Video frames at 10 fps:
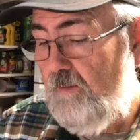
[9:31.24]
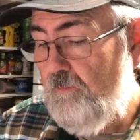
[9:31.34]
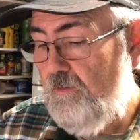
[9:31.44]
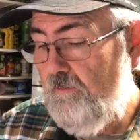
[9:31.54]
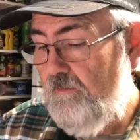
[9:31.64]
Yeah,
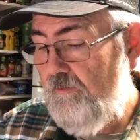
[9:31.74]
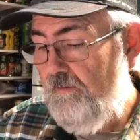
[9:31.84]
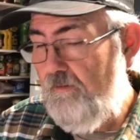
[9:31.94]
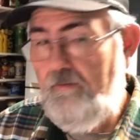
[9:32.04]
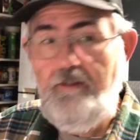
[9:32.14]

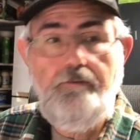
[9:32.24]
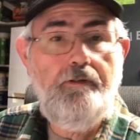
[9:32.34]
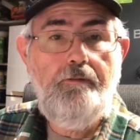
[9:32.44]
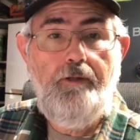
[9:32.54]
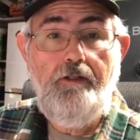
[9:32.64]
0.355. That's
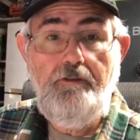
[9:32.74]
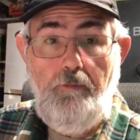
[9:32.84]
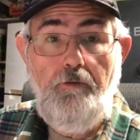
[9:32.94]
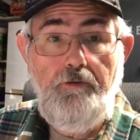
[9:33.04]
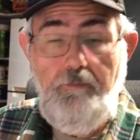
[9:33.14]
what the barrel's
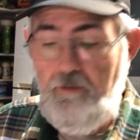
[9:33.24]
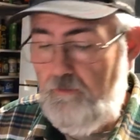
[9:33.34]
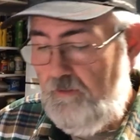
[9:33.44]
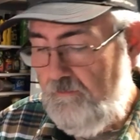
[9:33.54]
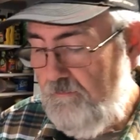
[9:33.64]
supposed to be,
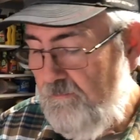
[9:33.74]
right?